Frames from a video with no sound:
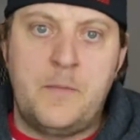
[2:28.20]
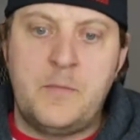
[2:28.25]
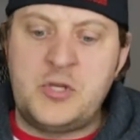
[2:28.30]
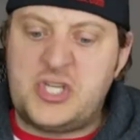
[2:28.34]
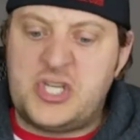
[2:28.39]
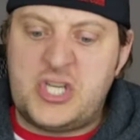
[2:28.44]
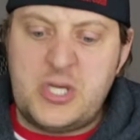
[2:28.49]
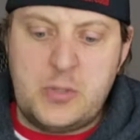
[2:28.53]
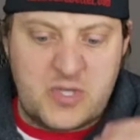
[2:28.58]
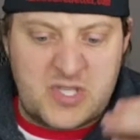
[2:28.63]

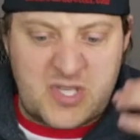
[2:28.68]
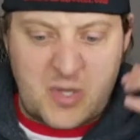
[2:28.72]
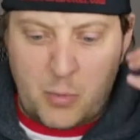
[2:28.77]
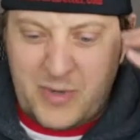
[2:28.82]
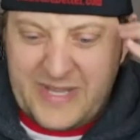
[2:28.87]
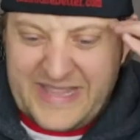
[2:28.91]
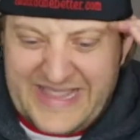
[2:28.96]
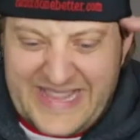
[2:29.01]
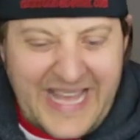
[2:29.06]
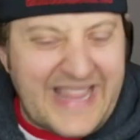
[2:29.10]
She was
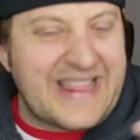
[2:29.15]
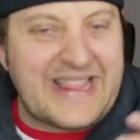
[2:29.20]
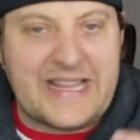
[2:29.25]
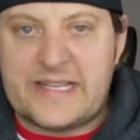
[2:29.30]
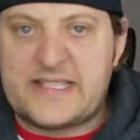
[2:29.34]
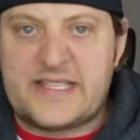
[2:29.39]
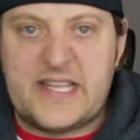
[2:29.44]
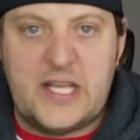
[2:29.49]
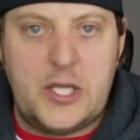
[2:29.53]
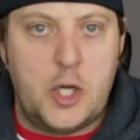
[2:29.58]

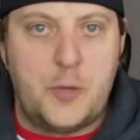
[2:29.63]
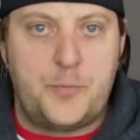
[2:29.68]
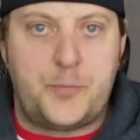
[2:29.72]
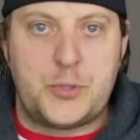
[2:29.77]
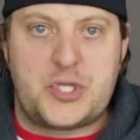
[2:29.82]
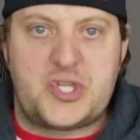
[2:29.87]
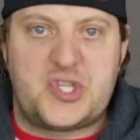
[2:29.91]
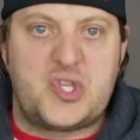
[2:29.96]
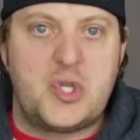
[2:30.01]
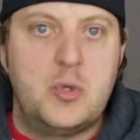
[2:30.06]
relentless in her
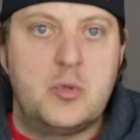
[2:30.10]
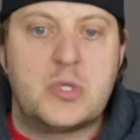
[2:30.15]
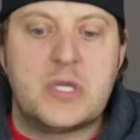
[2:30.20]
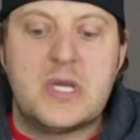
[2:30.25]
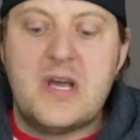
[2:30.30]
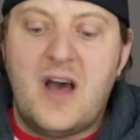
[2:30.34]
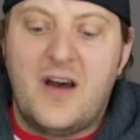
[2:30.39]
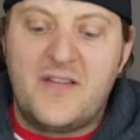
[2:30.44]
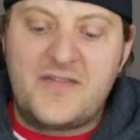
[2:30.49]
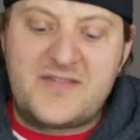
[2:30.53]
pursuit
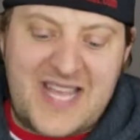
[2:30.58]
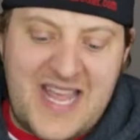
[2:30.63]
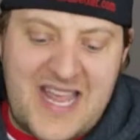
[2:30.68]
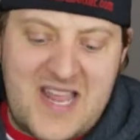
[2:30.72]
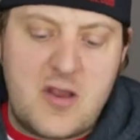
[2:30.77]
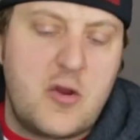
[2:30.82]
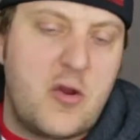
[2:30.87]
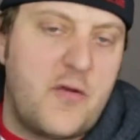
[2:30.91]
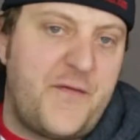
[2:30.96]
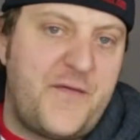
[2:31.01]
of
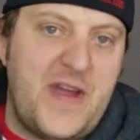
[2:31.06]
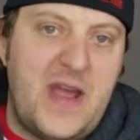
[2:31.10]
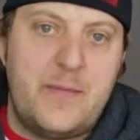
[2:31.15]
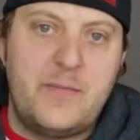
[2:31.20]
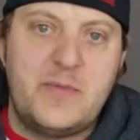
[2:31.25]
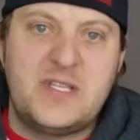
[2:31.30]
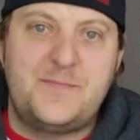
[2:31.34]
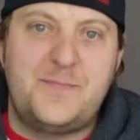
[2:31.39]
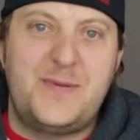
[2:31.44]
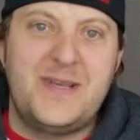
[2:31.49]
taking her
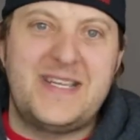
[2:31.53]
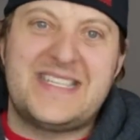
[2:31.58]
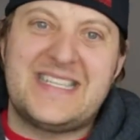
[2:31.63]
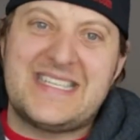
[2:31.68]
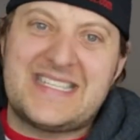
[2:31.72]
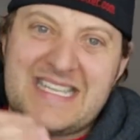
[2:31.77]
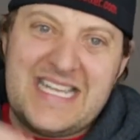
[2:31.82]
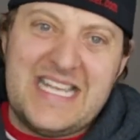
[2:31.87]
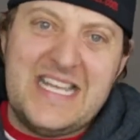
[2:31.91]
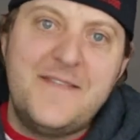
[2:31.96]
family's
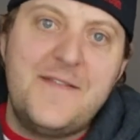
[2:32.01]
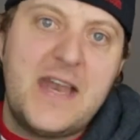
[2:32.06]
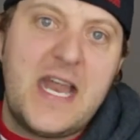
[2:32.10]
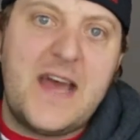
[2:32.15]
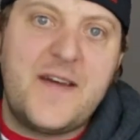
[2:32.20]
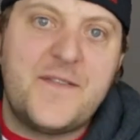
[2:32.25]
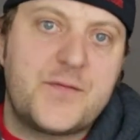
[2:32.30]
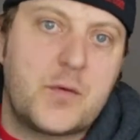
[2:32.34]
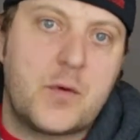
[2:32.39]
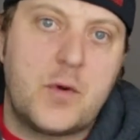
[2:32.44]
business, even
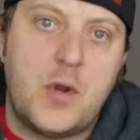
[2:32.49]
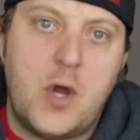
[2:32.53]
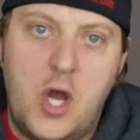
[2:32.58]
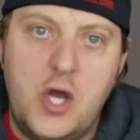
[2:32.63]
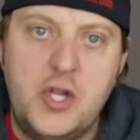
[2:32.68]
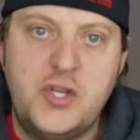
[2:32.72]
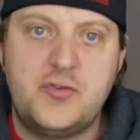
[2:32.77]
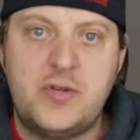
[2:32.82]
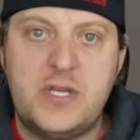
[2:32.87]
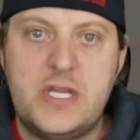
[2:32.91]
after
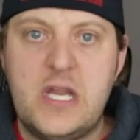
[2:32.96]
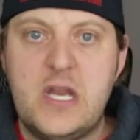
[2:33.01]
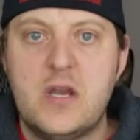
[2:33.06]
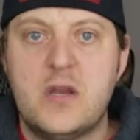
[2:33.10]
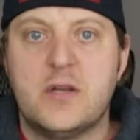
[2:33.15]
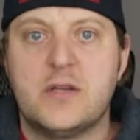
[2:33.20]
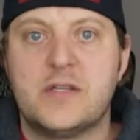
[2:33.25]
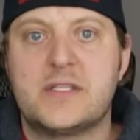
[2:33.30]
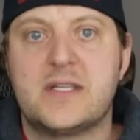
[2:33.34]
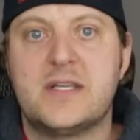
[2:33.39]
100
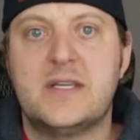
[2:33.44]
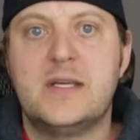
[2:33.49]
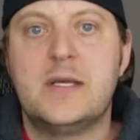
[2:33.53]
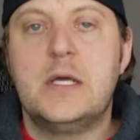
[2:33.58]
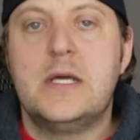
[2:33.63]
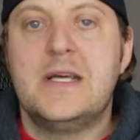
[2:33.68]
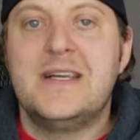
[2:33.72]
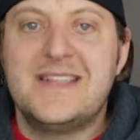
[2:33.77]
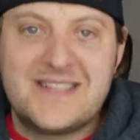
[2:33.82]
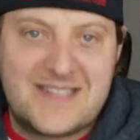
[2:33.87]
years,
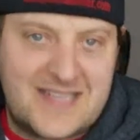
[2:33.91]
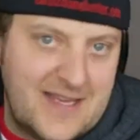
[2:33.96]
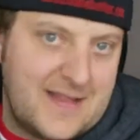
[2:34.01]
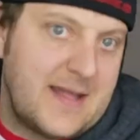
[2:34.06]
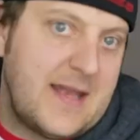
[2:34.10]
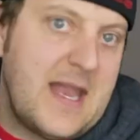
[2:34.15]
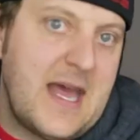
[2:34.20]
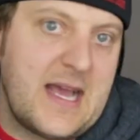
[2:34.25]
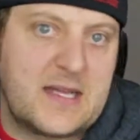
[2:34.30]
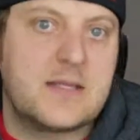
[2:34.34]
to
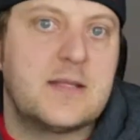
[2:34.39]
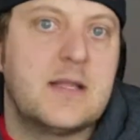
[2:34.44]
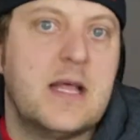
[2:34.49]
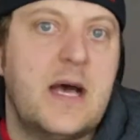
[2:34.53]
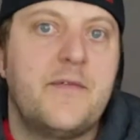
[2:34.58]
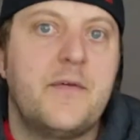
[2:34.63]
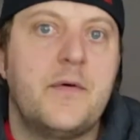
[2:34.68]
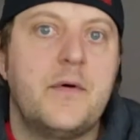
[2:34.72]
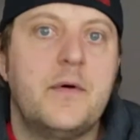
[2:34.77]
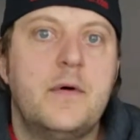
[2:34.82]
the next
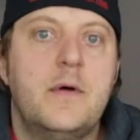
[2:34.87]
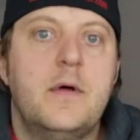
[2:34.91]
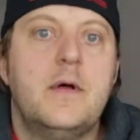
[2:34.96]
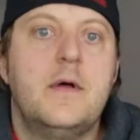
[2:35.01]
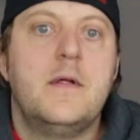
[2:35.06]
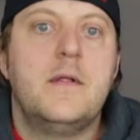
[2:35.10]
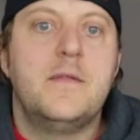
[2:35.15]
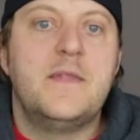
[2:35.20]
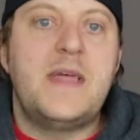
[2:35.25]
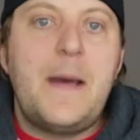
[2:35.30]
level.
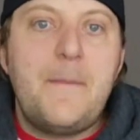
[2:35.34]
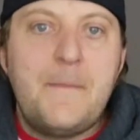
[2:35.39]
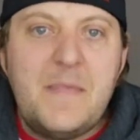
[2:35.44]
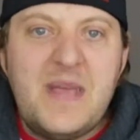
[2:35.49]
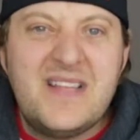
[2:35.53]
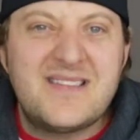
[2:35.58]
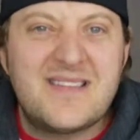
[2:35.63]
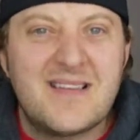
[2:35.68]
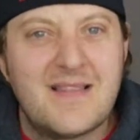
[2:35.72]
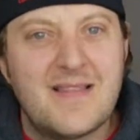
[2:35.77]
That
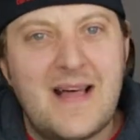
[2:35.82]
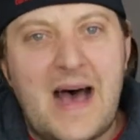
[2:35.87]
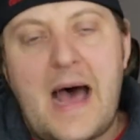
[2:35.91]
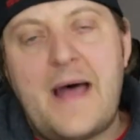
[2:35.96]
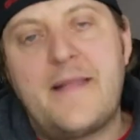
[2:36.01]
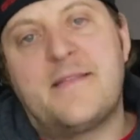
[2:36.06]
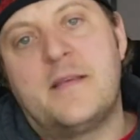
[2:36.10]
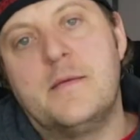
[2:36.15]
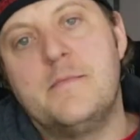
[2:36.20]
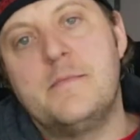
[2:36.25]
means a
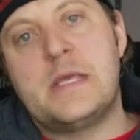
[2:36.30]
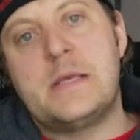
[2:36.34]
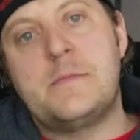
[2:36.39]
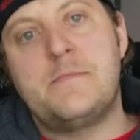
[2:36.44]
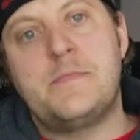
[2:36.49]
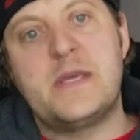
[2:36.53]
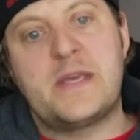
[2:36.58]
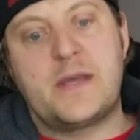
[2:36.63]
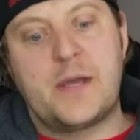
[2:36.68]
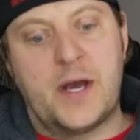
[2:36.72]
lot to me
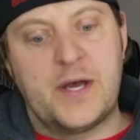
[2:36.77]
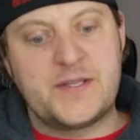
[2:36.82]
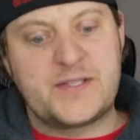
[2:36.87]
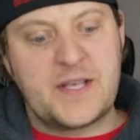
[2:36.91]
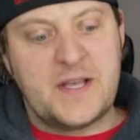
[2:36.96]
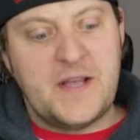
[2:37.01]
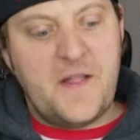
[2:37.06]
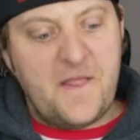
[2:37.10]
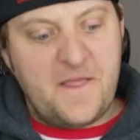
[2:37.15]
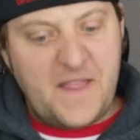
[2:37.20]

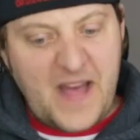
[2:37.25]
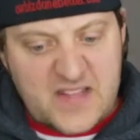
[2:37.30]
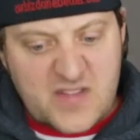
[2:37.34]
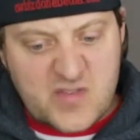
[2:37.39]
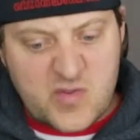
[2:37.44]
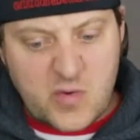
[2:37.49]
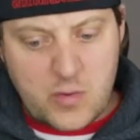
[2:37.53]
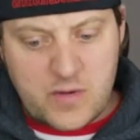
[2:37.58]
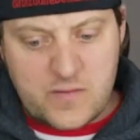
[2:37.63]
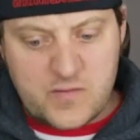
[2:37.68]
because that
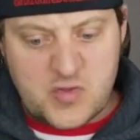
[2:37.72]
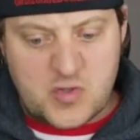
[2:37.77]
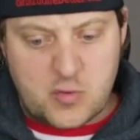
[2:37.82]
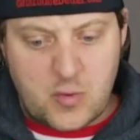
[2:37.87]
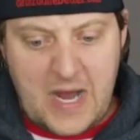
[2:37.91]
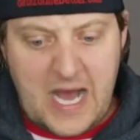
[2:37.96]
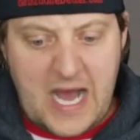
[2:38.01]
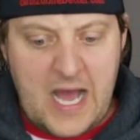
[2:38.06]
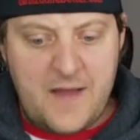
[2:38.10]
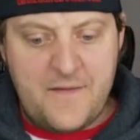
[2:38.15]
sort of
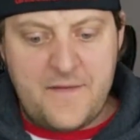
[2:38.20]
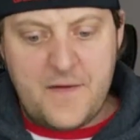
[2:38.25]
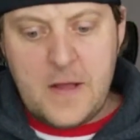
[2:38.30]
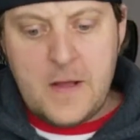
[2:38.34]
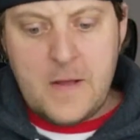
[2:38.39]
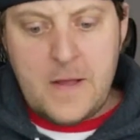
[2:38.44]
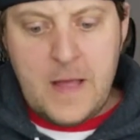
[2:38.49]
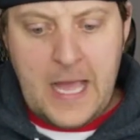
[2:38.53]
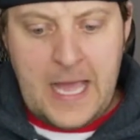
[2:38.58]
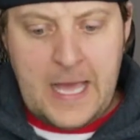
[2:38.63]
drive
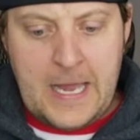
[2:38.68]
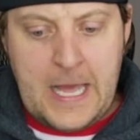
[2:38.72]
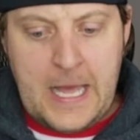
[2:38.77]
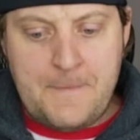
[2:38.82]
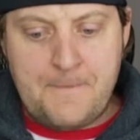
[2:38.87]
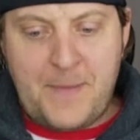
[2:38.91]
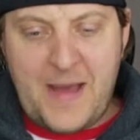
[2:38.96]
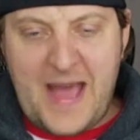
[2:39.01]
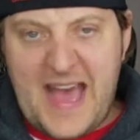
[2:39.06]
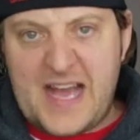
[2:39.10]

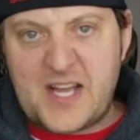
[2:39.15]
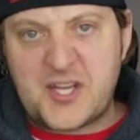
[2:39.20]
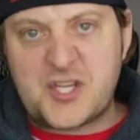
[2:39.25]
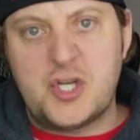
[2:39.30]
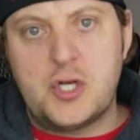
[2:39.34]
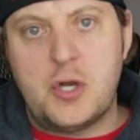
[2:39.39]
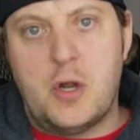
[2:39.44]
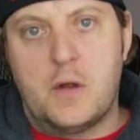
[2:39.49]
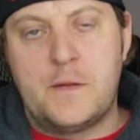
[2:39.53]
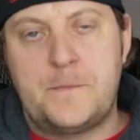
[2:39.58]
and
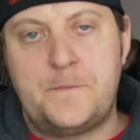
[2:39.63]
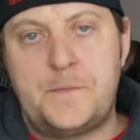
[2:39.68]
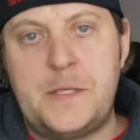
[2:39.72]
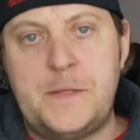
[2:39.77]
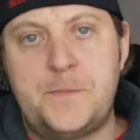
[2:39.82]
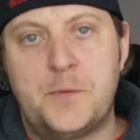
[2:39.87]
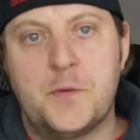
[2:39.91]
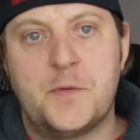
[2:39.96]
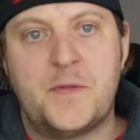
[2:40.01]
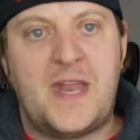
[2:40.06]
passion are the
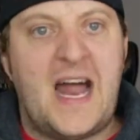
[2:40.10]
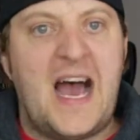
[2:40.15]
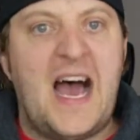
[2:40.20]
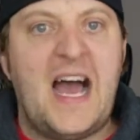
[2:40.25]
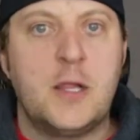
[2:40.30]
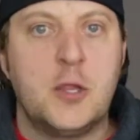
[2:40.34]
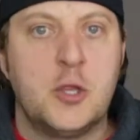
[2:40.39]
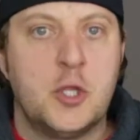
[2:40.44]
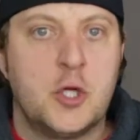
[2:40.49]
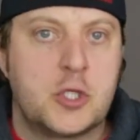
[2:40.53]
people that
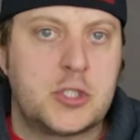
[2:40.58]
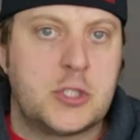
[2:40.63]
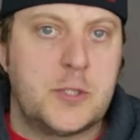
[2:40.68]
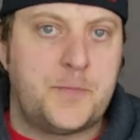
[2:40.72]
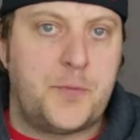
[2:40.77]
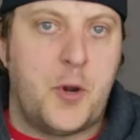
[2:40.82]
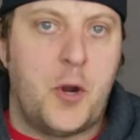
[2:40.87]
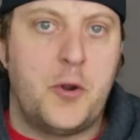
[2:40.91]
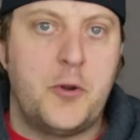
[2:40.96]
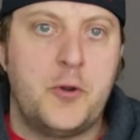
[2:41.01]
I look to
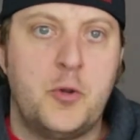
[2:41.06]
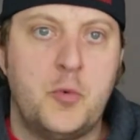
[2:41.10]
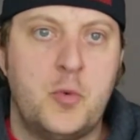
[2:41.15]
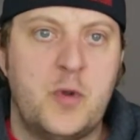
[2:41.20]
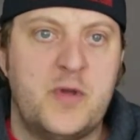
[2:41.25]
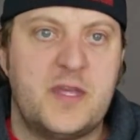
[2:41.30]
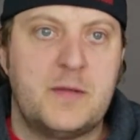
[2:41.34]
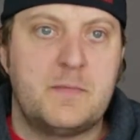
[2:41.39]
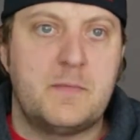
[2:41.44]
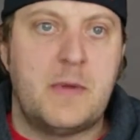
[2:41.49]
partner
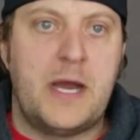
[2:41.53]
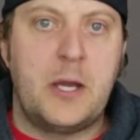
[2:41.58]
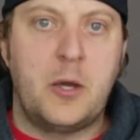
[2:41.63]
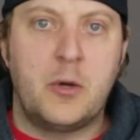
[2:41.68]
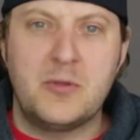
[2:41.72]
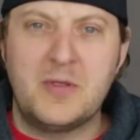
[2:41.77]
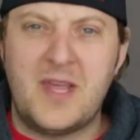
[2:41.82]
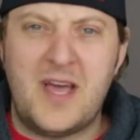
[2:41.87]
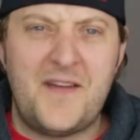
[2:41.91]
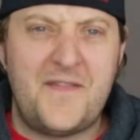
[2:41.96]
with in my
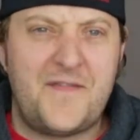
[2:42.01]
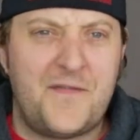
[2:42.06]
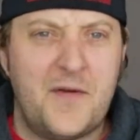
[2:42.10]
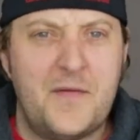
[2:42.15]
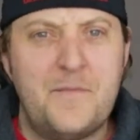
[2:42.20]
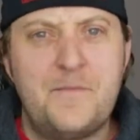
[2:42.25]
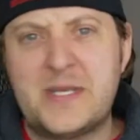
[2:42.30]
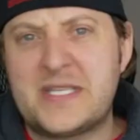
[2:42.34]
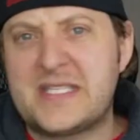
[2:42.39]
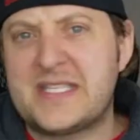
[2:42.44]
own life,
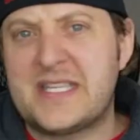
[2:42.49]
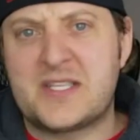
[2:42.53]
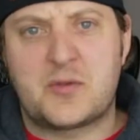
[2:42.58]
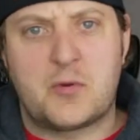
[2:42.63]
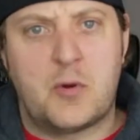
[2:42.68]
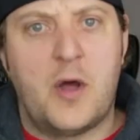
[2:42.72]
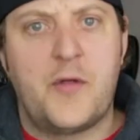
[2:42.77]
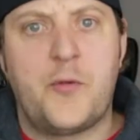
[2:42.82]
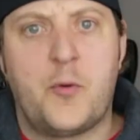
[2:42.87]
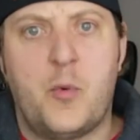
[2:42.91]
business
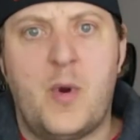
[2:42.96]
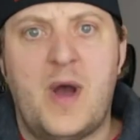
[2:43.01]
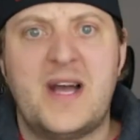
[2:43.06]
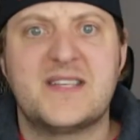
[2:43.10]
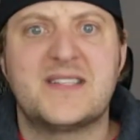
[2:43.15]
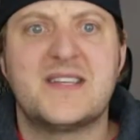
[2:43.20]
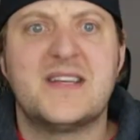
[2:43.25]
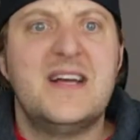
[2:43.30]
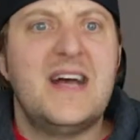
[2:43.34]
or otherwise.